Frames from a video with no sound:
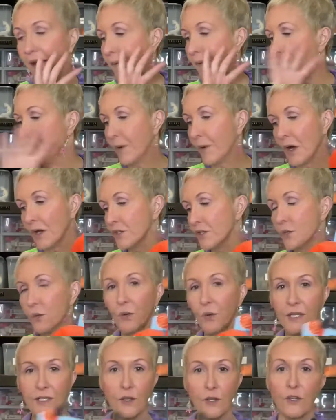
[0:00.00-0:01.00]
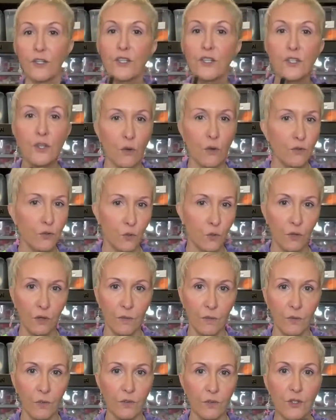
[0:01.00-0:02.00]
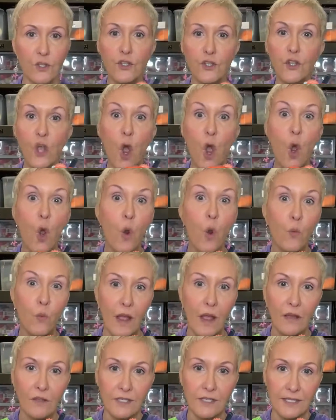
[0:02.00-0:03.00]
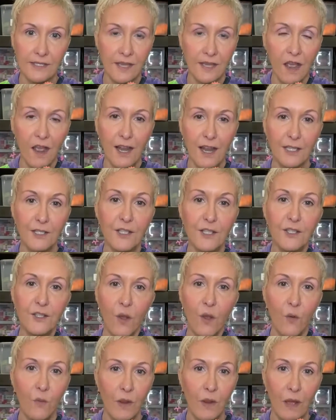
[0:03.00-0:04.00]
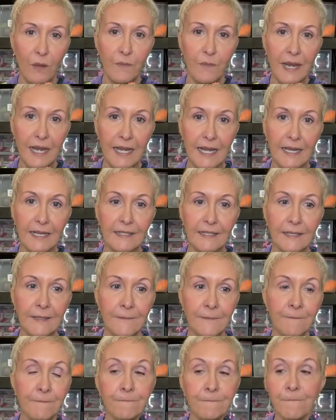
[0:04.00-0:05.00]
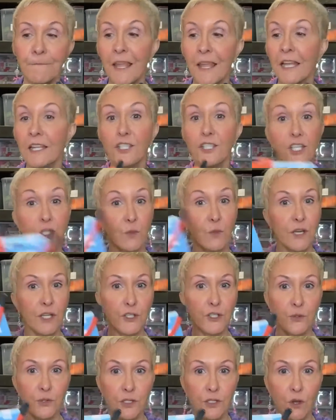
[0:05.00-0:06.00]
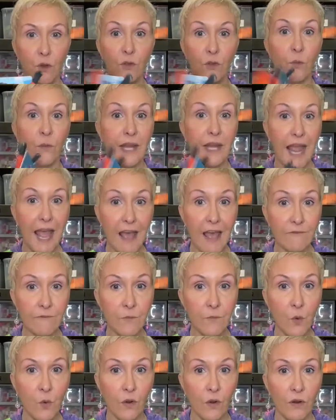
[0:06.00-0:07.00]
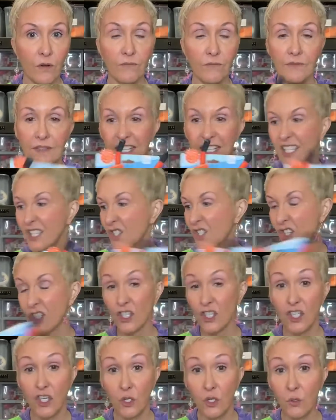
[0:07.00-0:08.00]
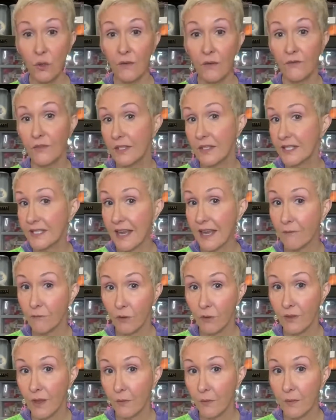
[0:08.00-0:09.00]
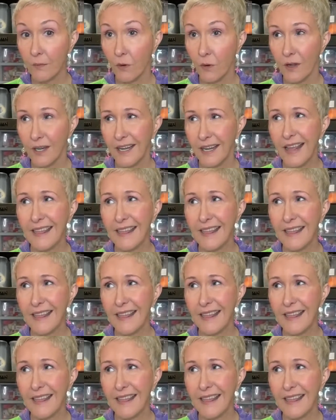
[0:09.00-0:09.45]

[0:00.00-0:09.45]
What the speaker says: Bark toys are so adorable, so well designed, so well made. Just wanted you to know that we have more. This is just 2 of several that we brought in.